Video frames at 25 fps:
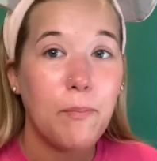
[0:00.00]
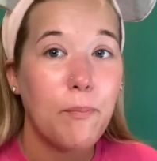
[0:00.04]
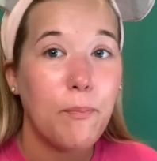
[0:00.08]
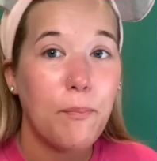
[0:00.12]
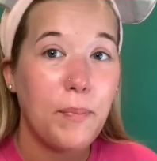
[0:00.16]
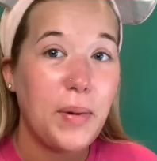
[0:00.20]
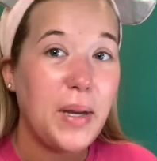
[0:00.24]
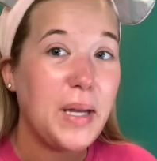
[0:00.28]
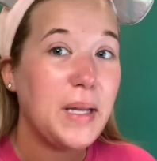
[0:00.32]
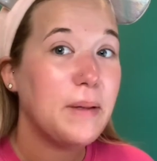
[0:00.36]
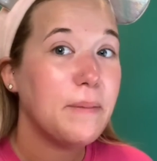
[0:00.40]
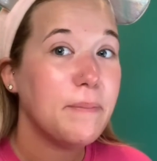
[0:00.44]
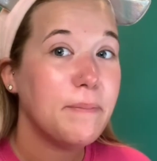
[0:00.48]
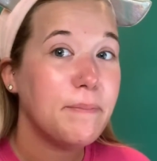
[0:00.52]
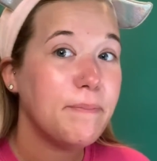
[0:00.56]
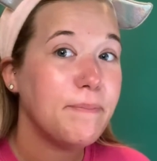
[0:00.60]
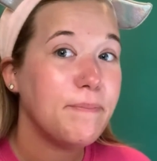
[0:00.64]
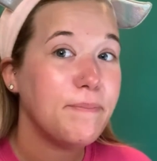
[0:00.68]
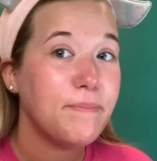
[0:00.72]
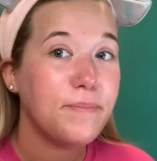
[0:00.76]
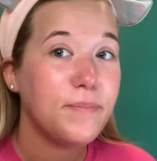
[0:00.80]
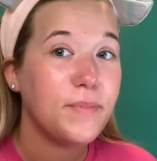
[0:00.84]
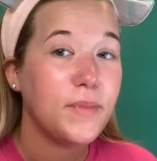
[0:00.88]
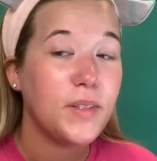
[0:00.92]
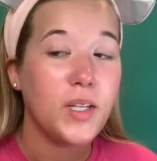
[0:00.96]
But
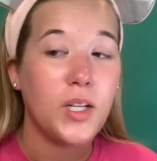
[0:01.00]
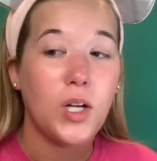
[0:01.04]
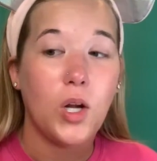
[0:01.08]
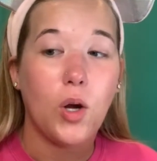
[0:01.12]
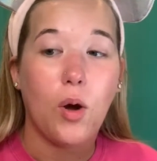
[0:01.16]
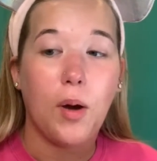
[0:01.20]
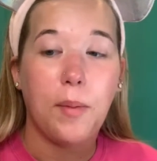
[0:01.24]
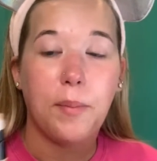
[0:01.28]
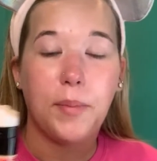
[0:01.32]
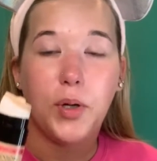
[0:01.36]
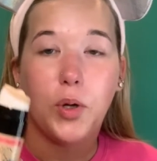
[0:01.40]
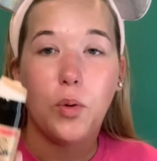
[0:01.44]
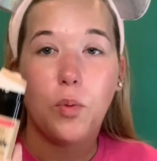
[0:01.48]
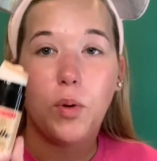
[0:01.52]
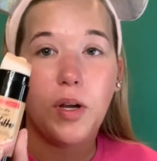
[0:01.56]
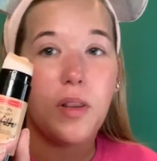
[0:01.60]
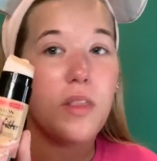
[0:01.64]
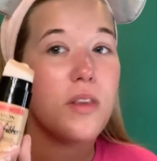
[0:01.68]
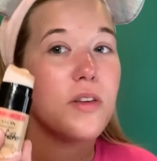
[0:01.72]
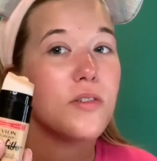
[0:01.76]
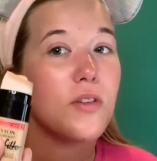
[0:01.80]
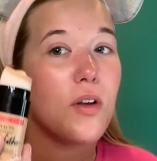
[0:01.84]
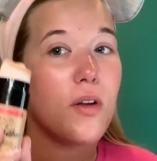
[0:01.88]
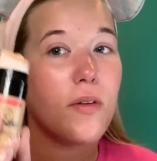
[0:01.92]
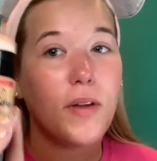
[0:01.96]
you know, I'm gonna wear
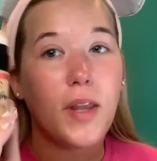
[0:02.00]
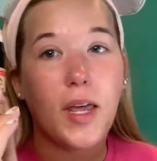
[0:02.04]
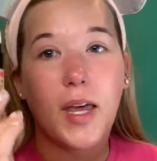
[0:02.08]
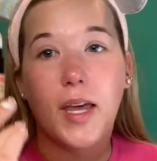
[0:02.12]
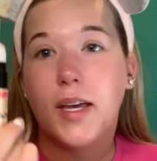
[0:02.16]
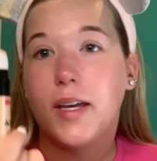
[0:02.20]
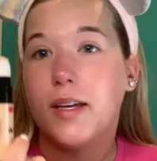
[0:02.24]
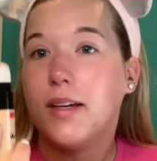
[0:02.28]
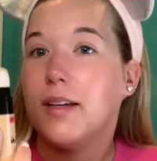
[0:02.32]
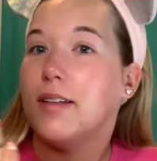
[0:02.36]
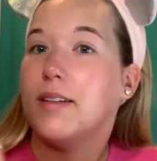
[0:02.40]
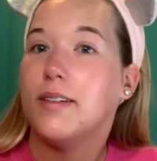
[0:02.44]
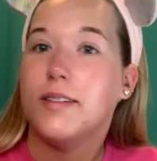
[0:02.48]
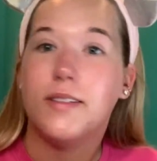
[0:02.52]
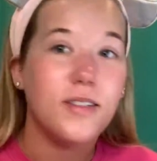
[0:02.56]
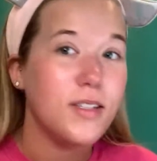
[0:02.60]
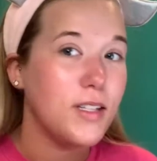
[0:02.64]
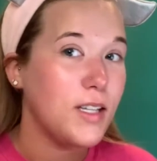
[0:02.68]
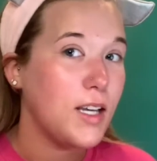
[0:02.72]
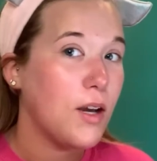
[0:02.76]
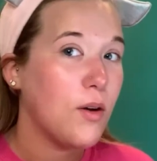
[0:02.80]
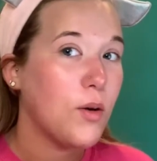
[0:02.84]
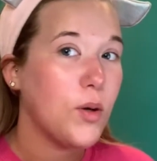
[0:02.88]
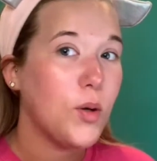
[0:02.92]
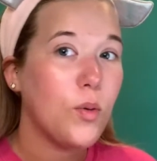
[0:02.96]
this all day and
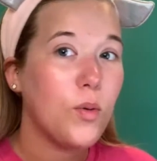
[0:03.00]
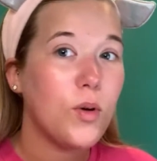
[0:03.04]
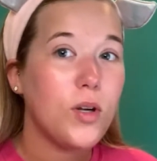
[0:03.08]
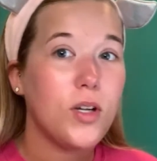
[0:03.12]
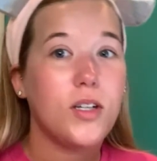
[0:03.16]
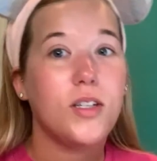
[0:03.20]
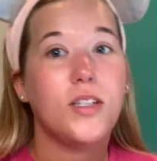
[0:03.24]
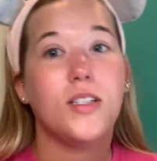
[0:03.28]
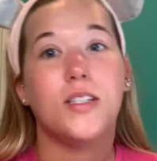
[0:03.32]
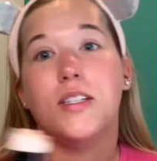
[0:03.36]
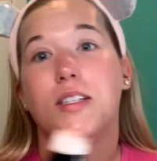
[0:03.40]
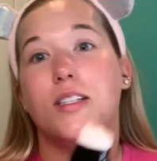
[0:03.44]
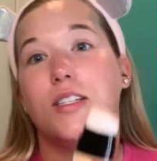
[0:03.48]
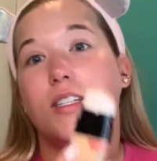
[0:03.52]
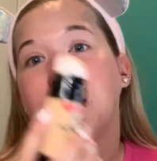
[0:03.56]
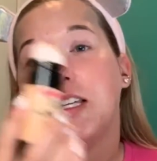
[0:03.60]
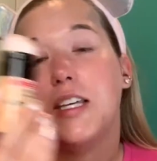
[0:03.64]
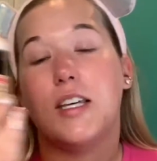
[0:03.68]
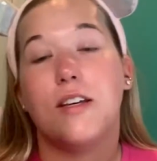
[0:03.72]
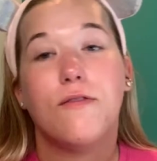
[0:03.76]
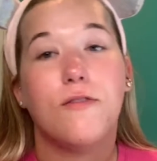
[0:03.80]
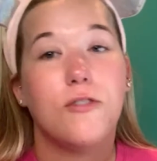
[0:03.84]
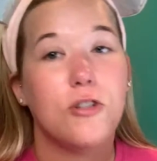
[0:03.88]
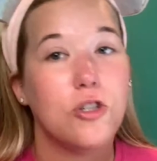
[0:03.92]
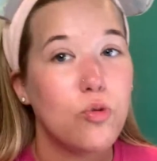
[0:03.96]
see how it works and see
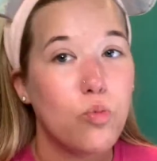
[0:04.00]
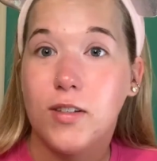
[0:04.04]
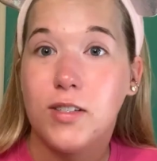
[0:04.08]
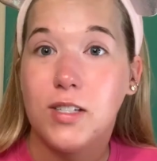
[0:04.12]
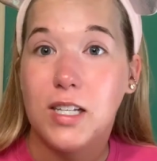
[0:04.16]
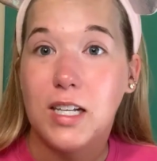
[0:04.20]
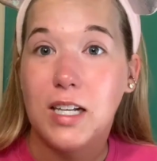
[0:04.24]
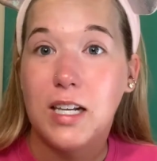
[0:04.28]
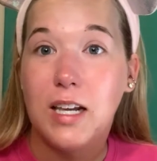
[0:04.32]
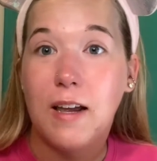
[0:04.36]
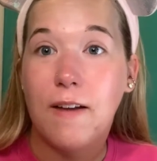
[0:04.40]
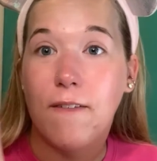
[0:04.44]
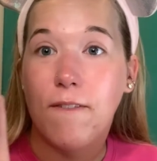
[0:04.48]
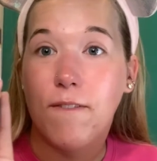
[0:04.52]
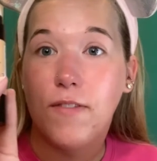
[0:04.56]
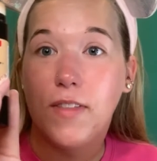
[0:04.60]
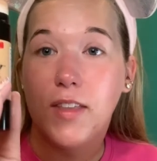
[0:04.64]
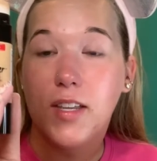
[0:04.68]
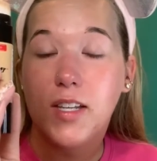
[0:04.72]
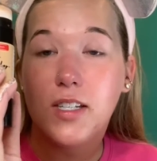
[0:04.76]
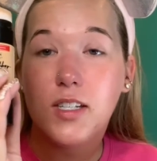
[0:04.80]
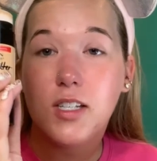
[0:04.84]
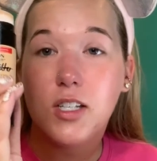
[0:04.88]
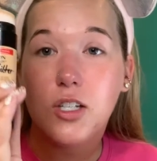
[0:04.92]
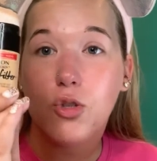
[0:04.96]
if
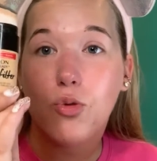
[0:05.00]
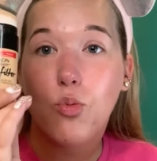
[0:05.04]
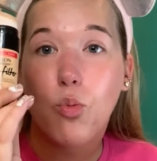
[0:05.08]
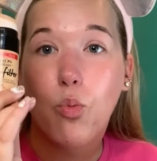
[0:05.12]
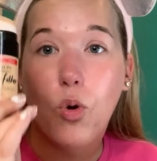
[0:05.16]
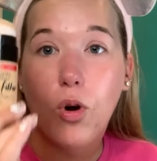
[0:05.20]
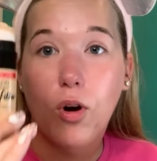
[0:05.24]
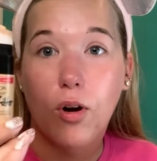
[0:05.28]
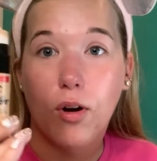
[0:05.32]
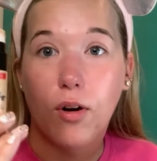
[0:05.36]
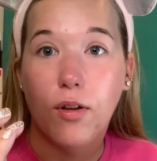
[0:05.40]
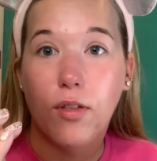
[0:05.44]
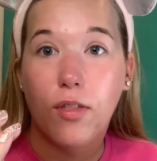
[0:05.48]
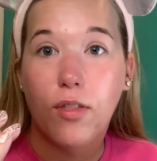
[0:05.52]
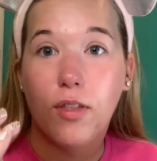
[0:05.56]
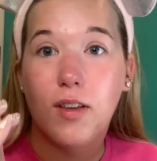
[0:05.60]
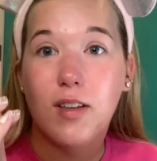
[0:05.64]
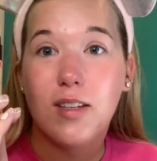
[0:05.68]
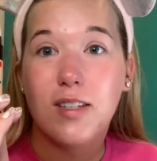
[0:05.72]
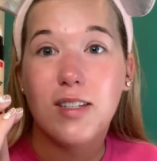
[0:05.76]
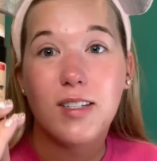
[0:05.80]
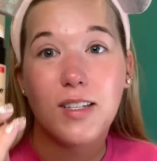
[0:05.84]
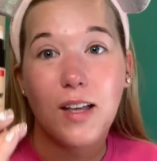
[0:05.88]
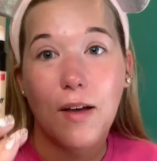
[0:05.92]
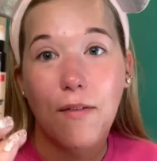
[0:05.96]
this is worth
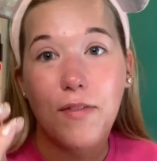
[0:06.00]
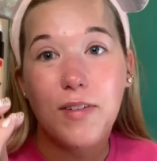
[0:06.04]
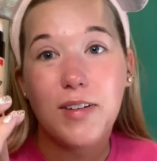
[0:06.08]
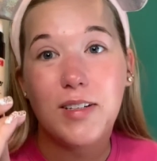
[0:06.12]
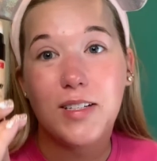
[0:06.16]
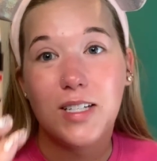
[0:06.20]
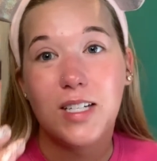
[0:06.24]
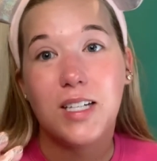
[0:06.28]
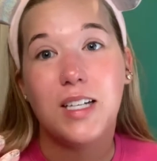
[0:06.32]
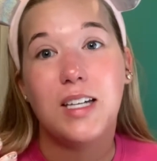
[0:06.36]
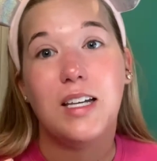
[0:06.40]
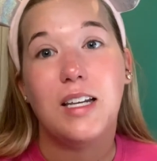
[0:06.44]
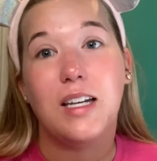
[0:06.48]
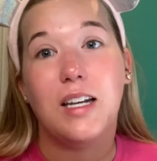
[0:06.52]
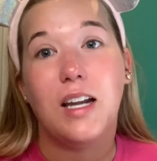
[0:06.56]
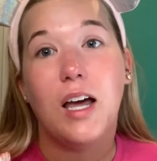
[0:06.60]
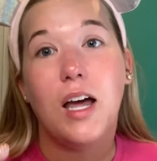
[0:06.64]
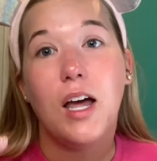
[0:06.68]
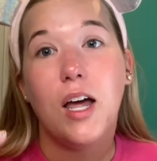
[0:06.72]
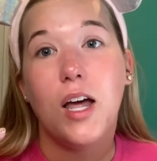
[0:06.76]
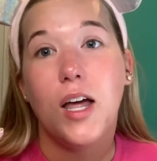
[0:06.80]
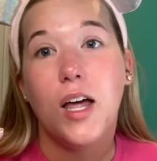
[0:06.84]
$17.99.